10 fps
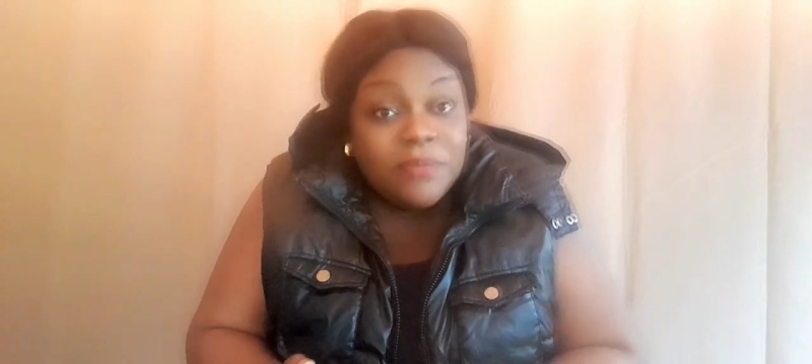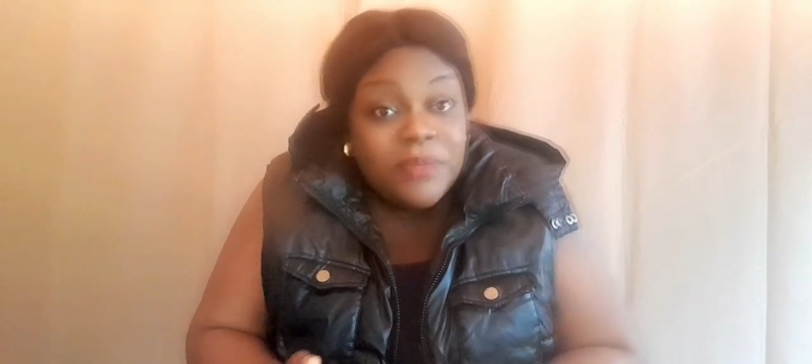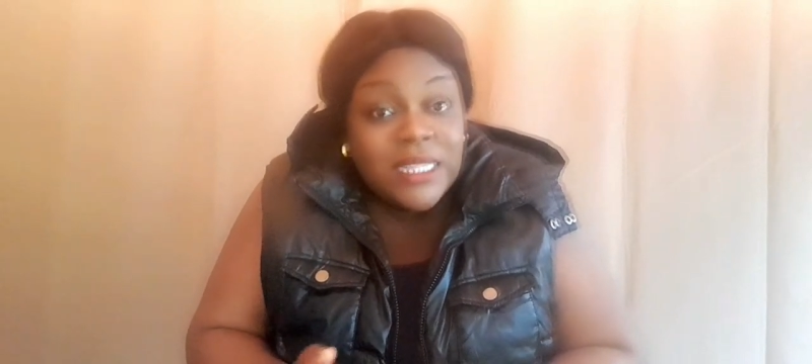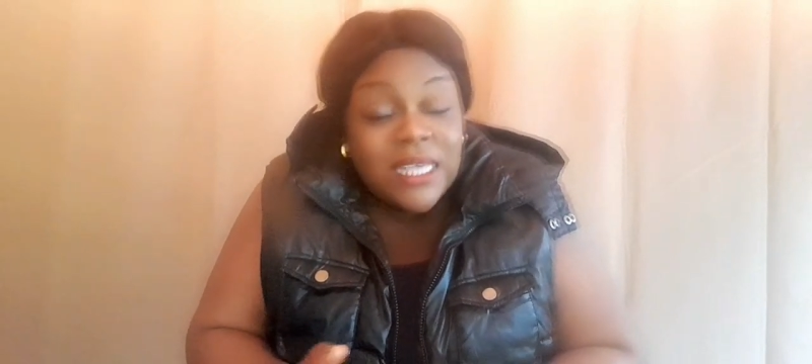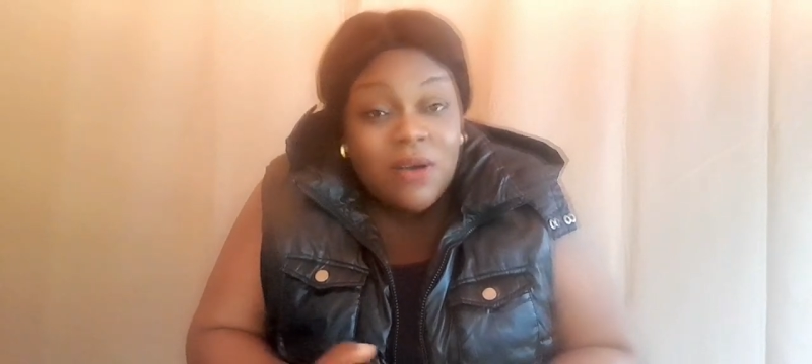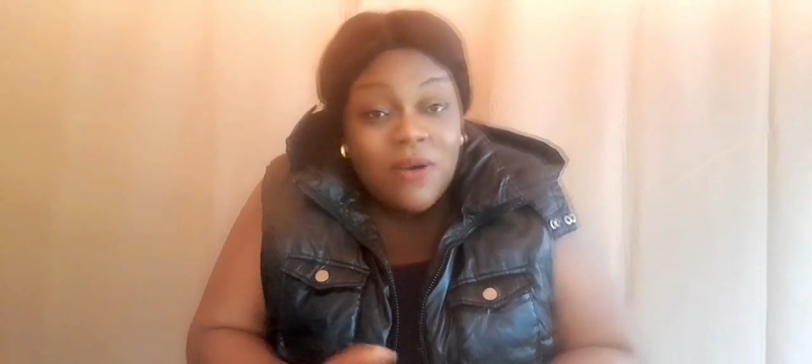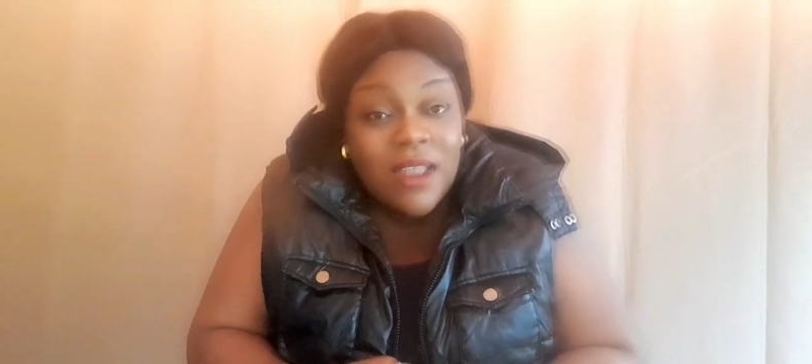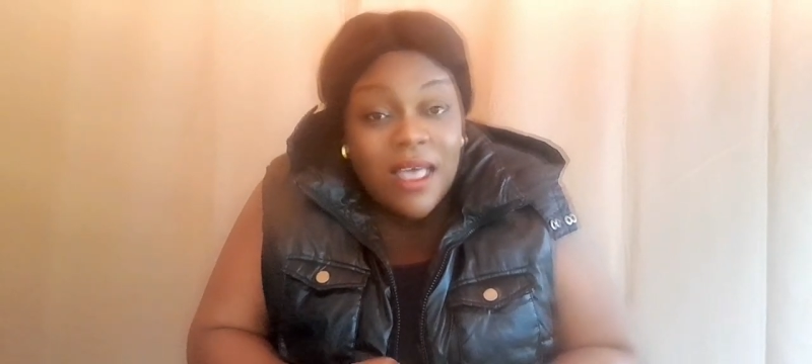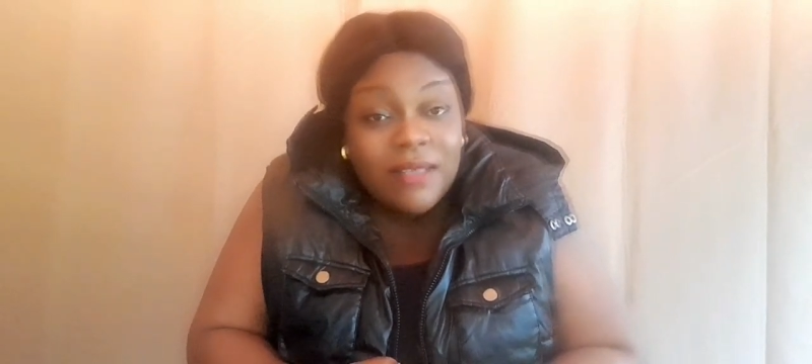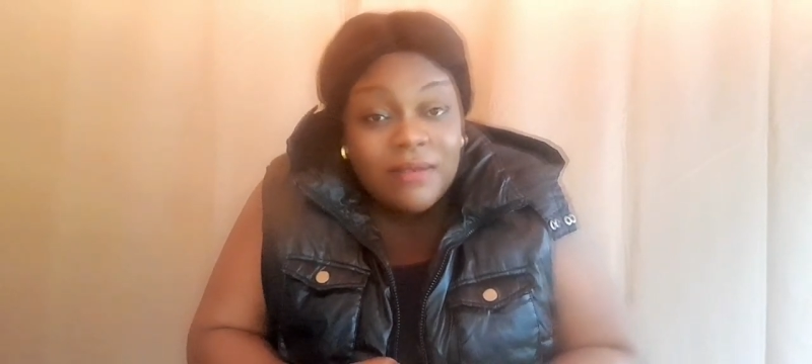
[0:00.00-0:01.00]
bitter
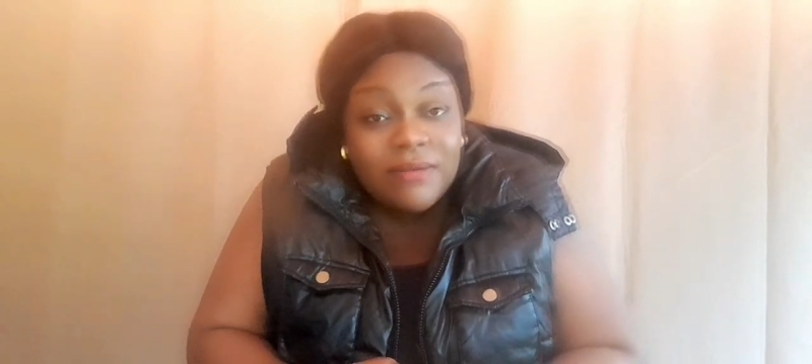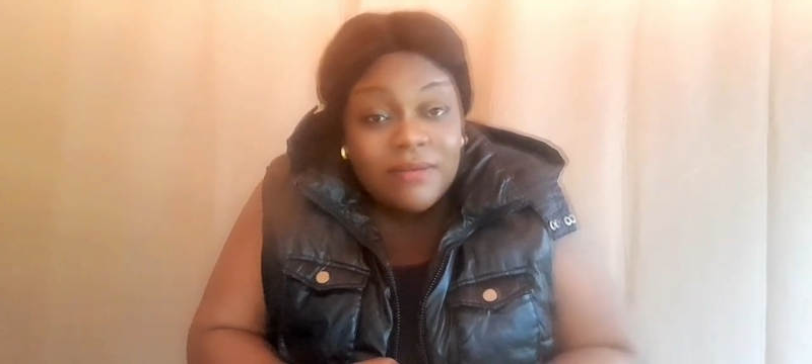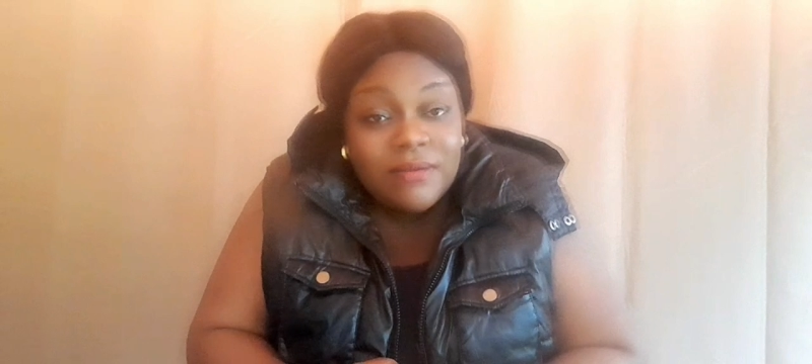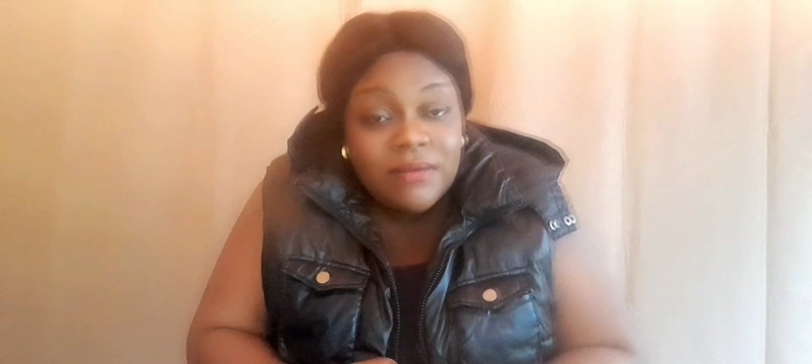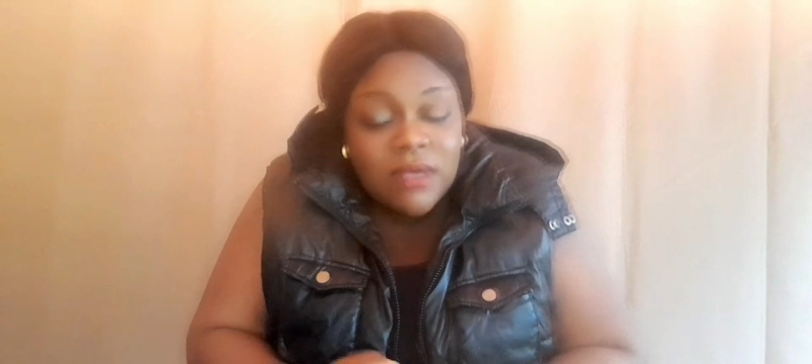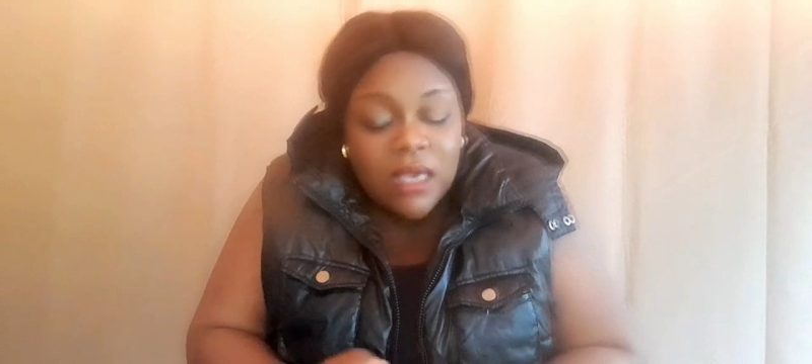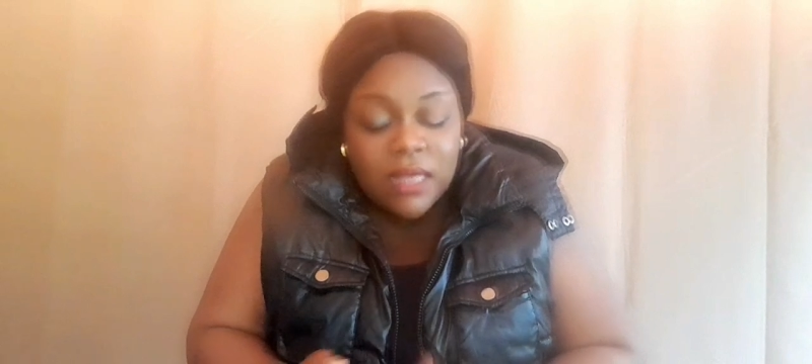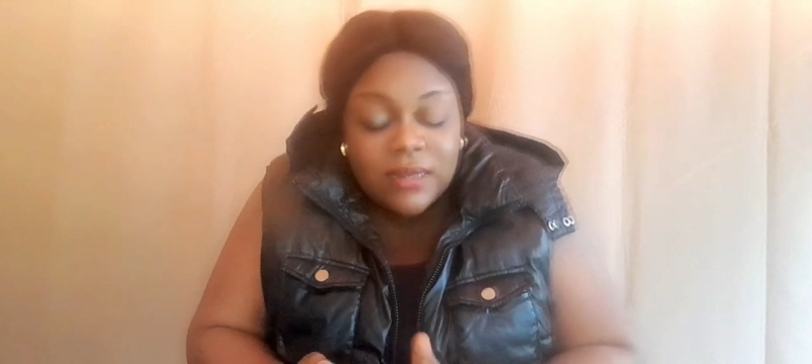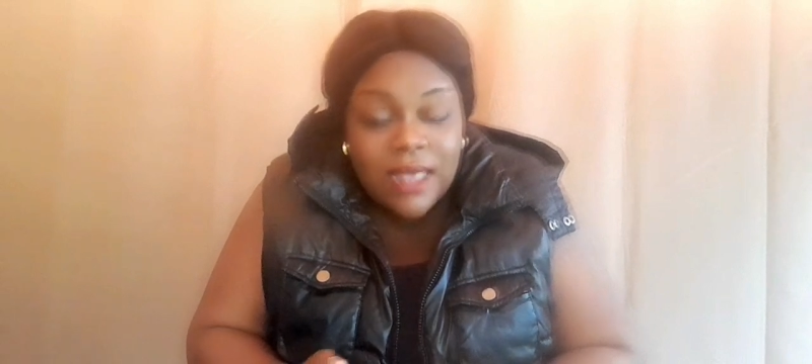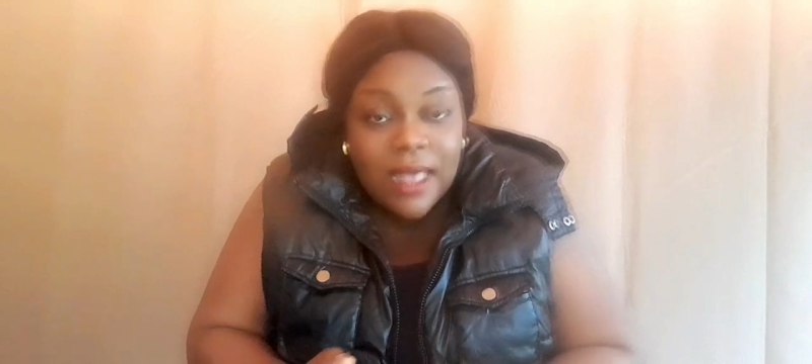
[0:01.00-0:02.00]
kola,
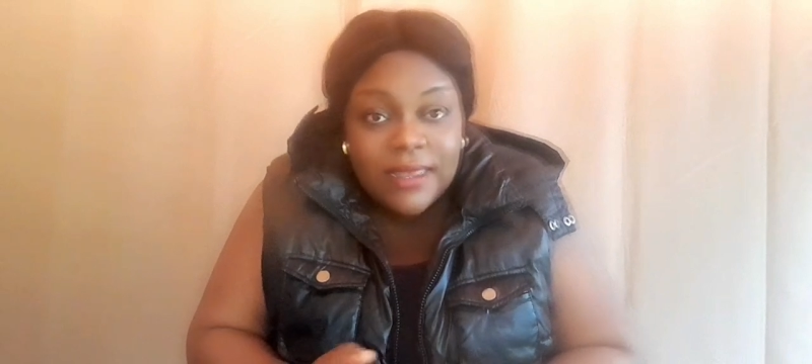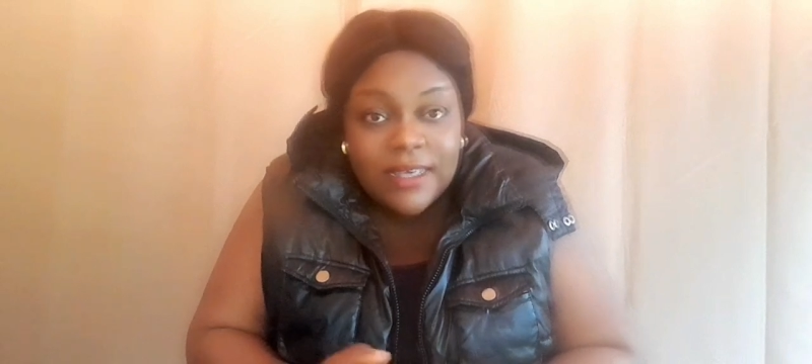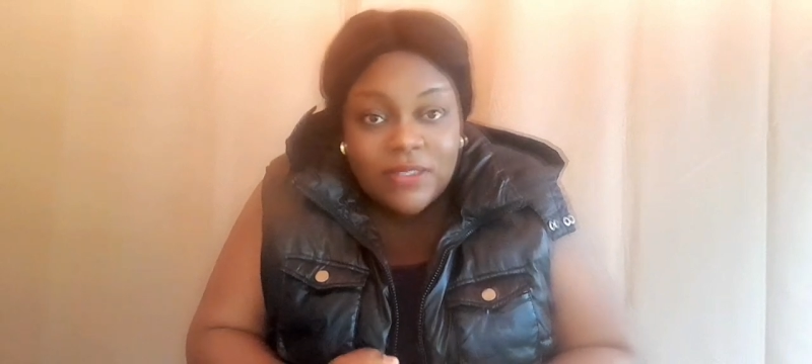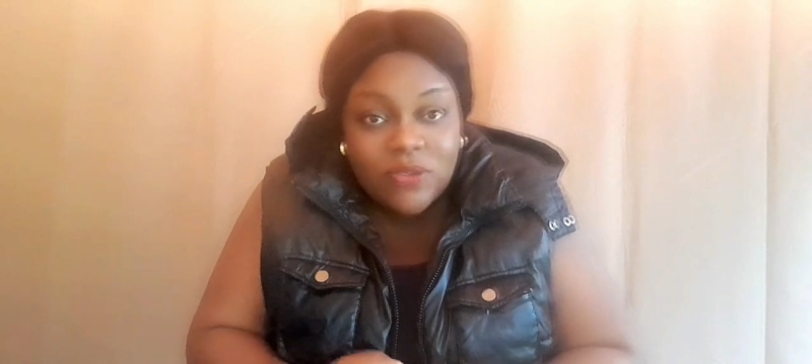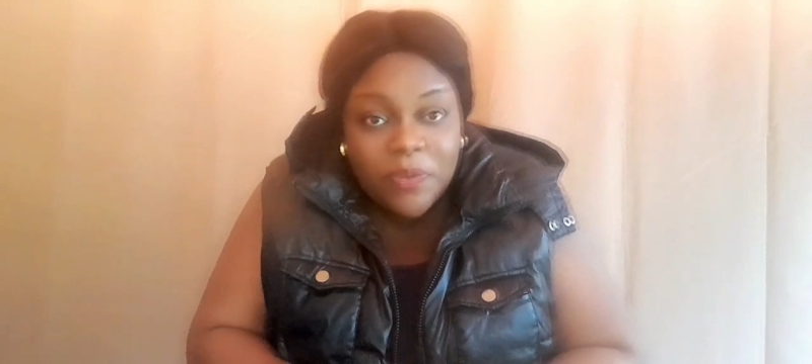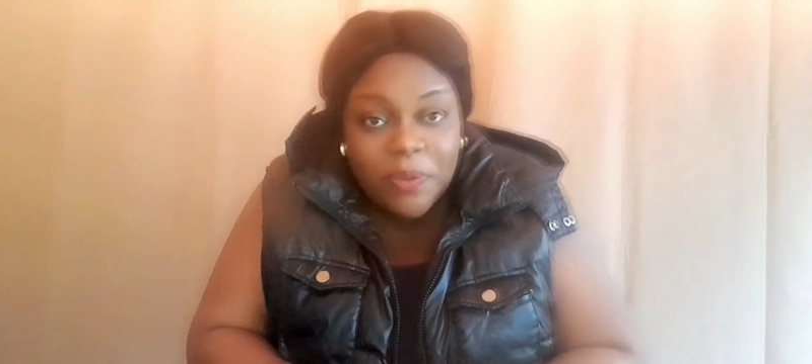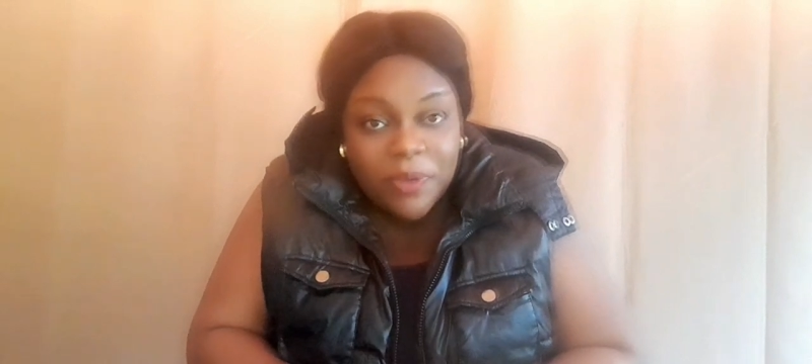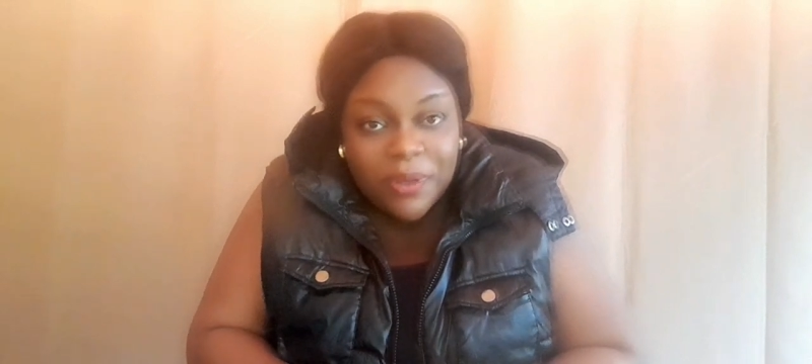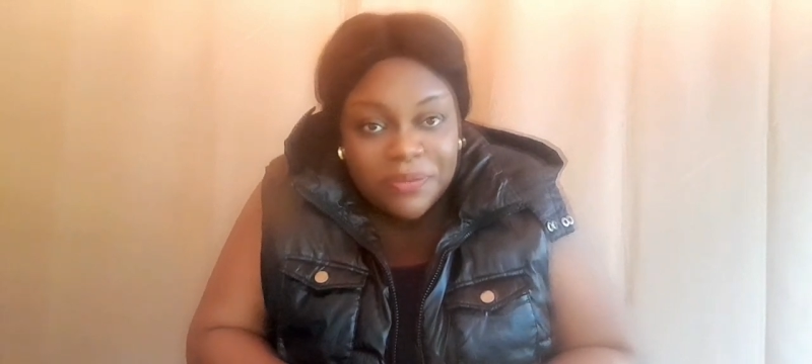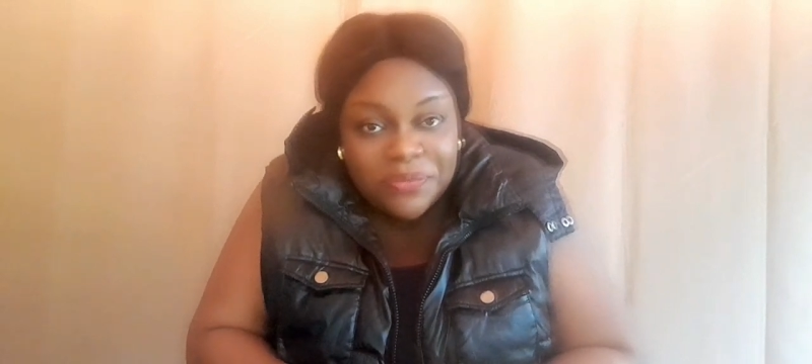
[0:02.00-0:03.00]
and alligator pepper.